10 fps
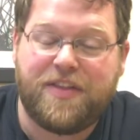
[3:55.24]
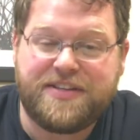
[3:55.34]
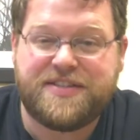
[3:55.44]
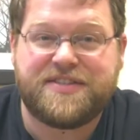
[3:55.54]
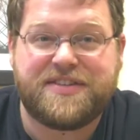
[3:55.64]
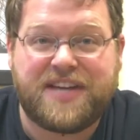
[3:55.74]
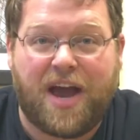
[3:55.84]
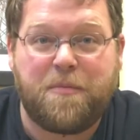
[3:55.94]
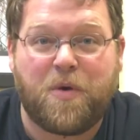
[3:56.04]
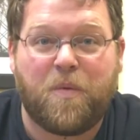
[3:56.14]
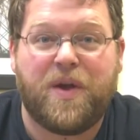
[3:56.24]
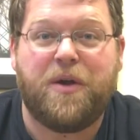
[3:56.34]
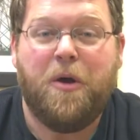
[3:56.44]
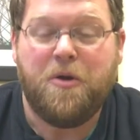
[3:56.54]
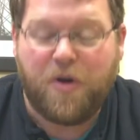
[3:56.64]
Now, this is a time
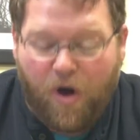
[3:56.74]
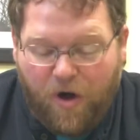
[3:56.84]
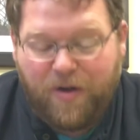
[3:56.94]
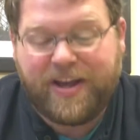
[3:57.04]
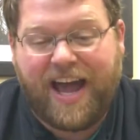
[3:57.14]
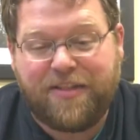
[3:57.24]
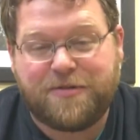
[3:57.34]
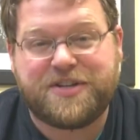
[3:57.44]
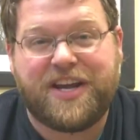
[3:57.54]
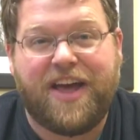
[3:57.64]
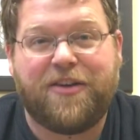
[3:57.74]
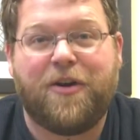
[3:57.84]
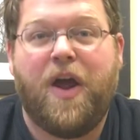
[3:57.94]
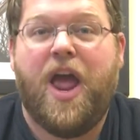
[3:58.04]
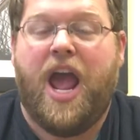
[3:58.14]
where we all gather
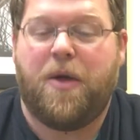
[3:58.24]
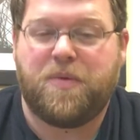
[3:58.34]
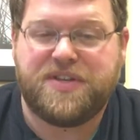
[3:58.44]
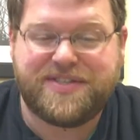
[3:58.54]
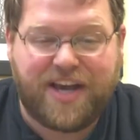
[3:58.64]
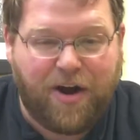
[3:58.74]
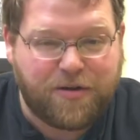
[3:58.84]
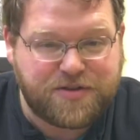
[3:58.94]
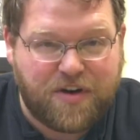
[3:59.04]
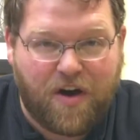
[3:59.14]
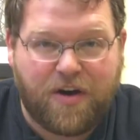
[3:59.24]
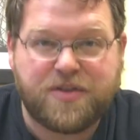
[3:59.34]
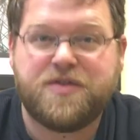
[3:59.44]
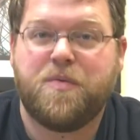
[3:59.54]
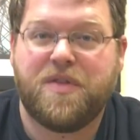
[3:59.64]
together and we sing our
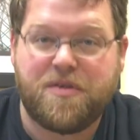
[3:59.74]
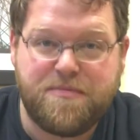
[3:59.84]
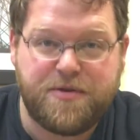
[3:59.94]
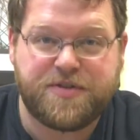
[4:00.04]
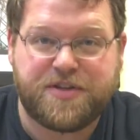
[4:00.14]
songs with